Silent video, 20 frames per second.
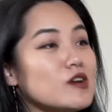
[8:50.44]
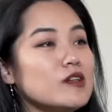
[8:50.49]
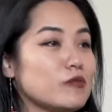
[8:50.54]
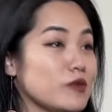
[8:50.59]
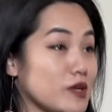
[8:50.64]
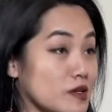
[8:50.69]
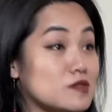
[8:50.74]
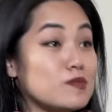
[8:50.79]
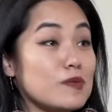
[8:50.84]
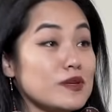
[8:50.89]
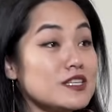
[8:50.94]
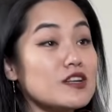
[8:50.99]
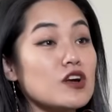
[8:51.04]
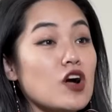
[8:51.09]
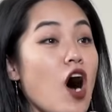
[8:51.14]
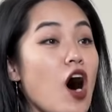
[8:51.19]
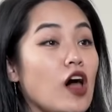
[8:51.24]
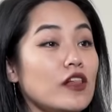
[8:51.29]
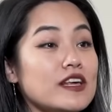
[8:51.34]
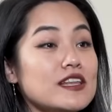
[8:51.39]
especially
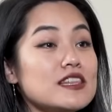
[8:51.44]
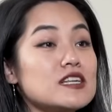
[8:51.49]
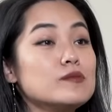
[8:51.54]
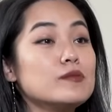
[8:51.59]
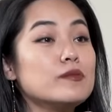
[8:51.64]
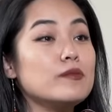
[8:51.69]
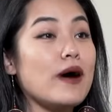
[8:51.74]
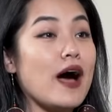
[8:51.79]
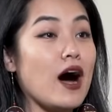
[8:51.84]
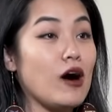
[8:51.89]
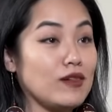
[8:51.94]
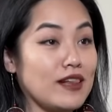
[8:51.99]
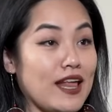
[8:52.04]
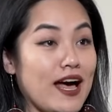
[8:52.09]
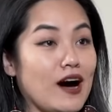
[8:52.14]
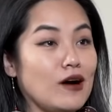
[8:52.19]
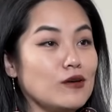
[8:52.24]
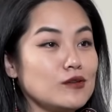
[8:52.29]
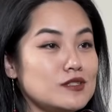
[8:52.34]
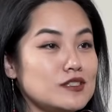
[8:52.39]
calling them out
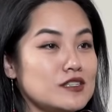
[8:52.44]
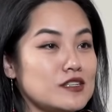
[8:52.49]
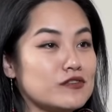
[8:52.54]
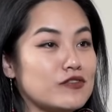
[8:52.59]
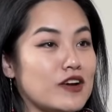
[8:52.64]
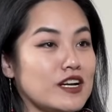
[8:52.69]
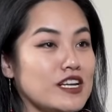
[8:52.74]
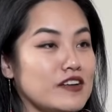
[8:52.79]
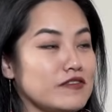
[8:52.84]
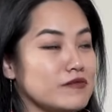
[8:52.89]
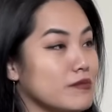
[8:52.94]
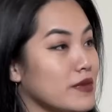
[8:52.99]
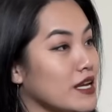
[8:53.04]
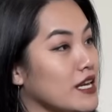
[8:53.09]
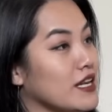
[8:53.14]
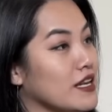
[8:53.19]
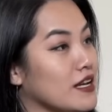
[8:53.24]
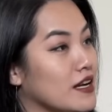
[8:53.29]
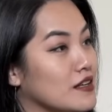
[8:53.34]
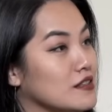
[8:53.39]
loud in front of
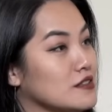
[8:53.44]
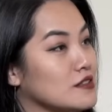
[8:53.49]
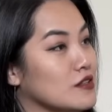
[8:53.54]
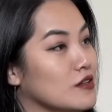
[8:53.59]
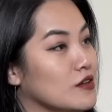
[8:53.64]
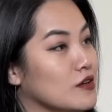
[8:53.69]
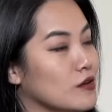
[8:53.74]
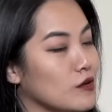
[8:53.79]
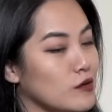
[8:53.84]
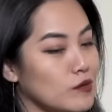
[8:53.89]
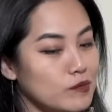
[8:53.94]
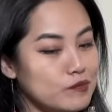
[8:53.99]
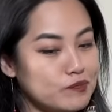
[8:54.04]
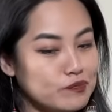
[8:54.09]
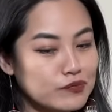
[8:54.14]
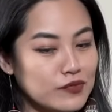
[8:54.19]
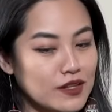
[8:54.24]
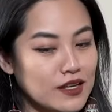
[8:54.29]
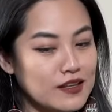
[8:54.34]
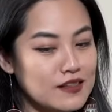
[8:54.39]
media. So
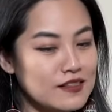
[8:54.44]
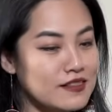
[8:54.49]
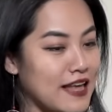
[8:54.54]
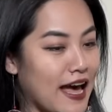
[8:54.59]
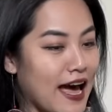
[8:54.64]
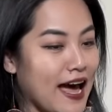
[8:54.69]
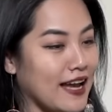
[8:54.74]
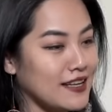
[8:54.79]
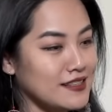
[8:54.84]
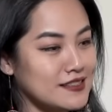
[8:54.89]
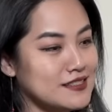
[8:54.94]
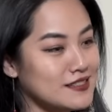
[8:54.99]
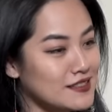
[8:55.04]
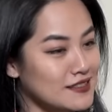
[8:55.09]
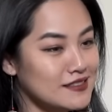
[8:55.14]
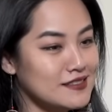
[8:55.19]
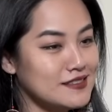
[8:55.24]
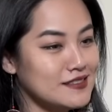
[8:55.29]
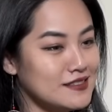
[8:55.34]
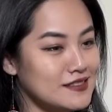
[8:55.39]
that
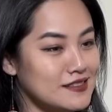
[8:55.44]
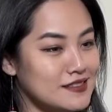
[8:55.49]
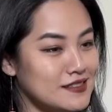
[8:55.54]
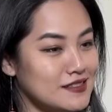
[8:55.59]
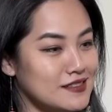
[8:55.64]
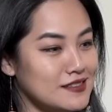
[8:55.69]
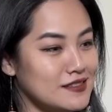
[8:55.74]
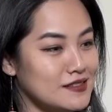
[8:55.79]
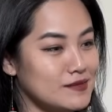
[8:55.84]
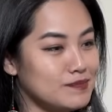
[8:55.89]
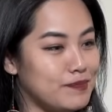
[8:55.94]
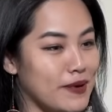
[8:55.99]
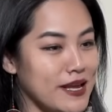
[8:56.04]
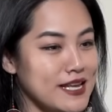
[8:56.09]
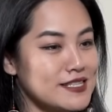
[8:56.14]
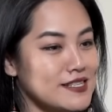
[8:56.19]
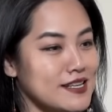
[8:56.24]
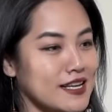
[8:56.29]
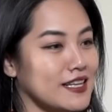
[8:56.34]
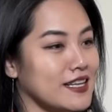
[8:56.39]

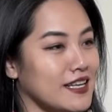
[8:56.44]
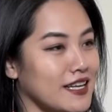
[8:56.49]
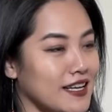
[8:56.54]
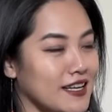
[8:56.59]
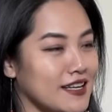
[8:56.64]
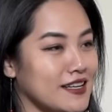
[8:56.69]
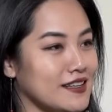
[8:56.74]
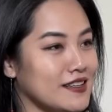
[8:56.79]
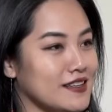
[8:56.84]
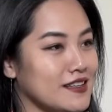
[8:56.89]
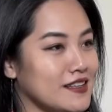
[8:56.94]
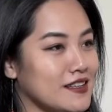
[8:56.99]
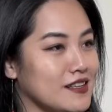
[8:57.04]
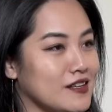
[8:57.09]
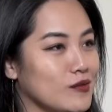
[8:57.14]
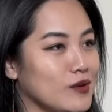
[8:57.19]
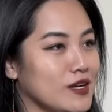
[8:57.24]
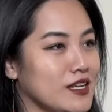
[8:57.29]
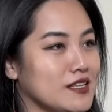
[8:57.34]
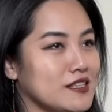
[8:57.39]
basically
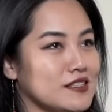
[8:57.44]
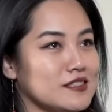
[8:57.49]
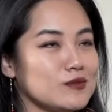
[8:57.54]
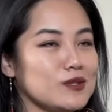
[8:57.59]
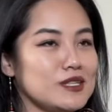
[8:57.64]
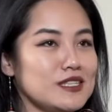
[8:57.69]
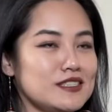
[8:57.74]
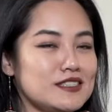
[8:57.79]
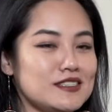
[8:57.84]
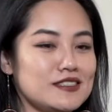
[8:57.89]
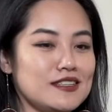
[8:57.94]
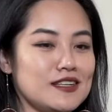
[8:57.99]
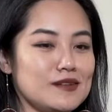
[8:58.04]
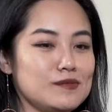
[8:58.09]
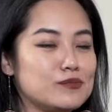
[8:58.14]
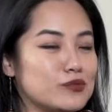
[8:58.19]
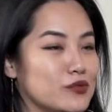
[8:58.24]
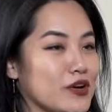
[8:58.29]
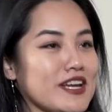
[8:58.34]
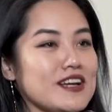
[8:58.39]
was the
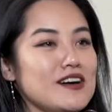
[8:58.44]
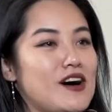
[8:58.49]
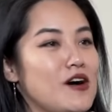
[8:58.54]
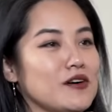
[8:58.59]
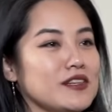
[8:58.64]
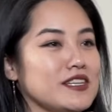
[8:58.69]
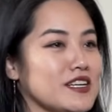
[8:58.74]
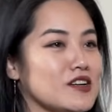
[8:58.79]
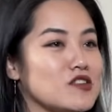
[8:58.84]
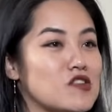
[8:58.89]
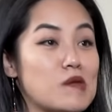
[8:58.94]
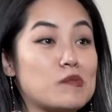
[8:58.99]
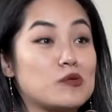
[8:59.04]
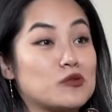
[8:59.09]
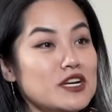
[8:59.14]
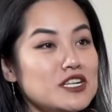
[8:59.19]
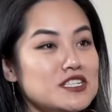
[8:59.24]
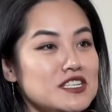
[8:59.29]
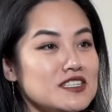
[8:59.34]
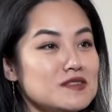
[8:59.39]
break all the
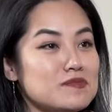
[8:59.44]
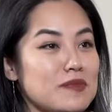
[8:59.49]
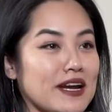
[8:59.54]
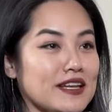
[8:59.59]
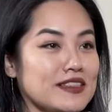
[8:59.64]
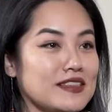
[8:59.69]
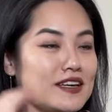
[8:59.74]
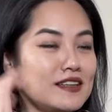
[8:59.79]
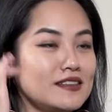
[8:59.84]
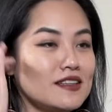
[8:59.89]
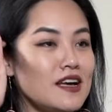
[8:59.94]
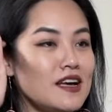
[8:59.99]
cooperations back then.